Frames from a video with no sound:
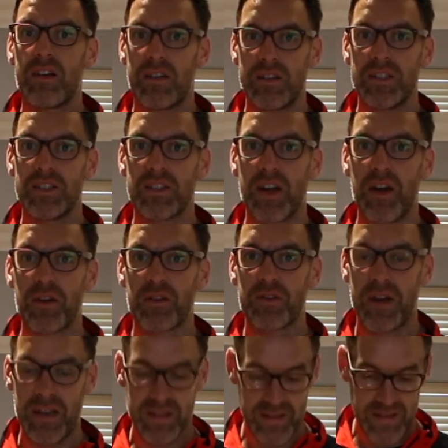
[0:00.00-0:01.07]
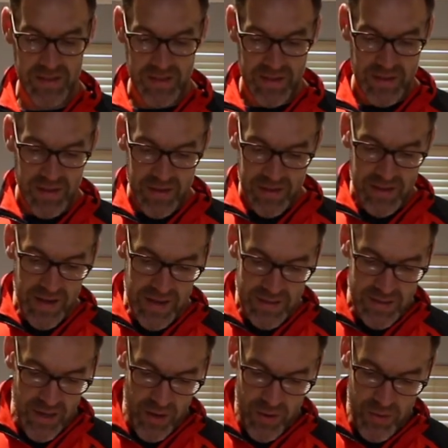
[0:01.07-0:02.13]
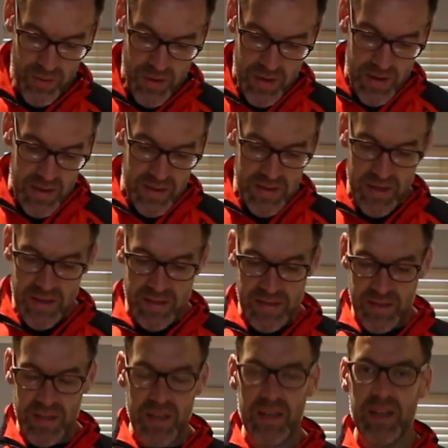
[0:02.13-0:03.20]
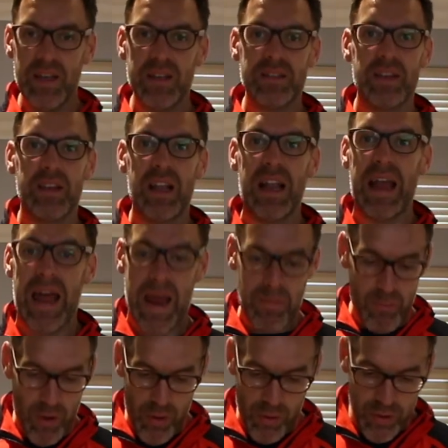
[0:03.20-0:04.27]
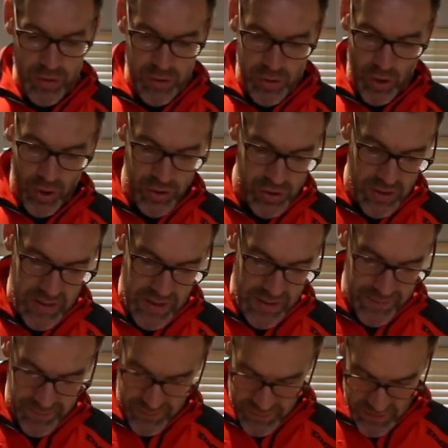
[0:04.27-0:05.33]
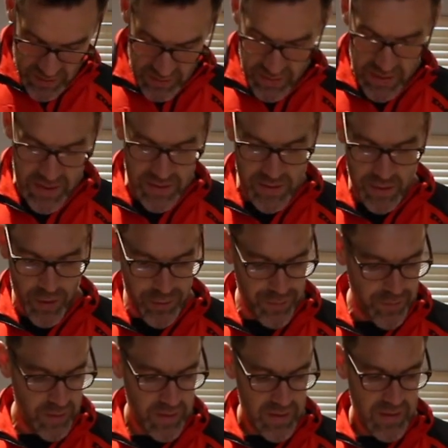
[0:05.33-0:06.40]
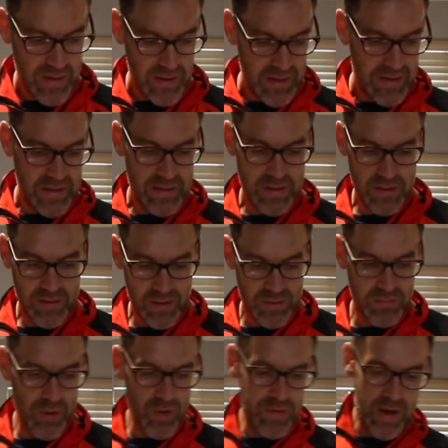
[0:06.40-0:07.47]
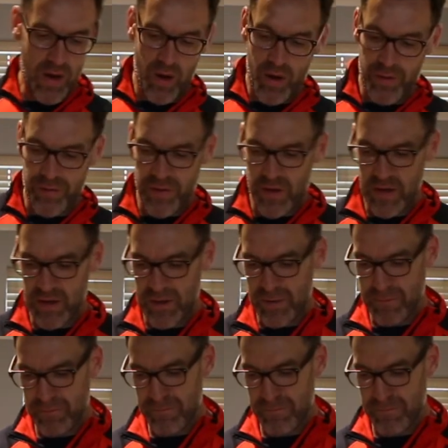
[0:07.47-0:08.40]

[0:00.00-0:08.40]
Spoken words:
She's going crazy. Yeah, so this is the Lamb Roganjosh, okay? So heat's off. Let's just move that off the heat.